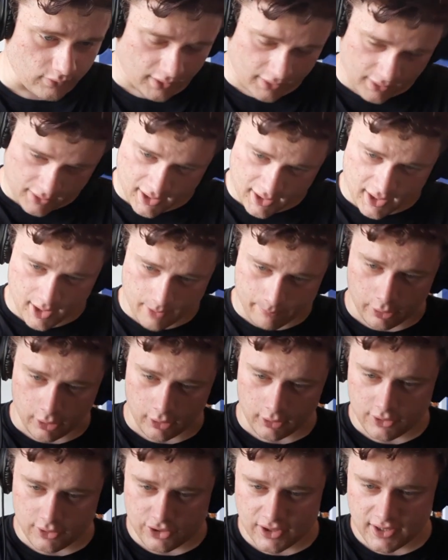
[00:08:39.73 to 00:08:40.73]

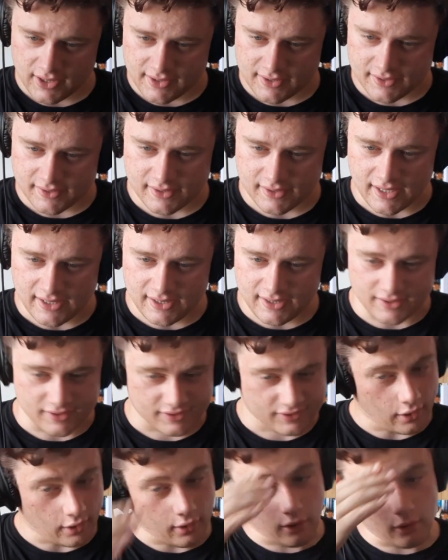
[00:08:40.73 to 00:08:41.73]
Apologies, it is
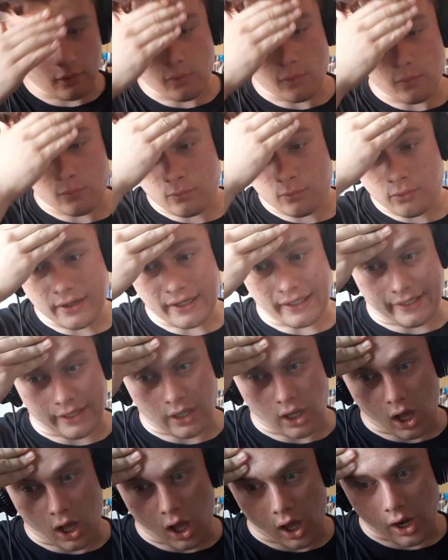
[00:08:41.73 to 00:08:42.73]
really
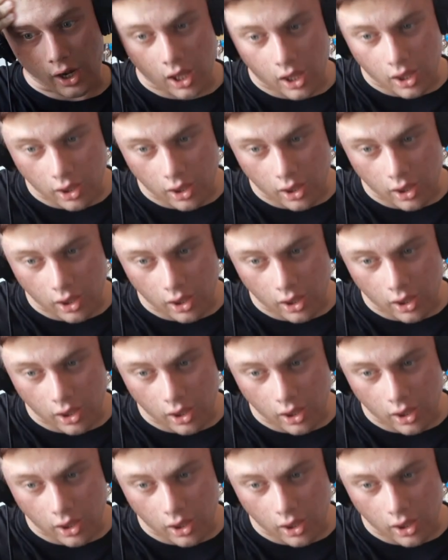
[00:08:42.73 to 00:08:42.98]
hot.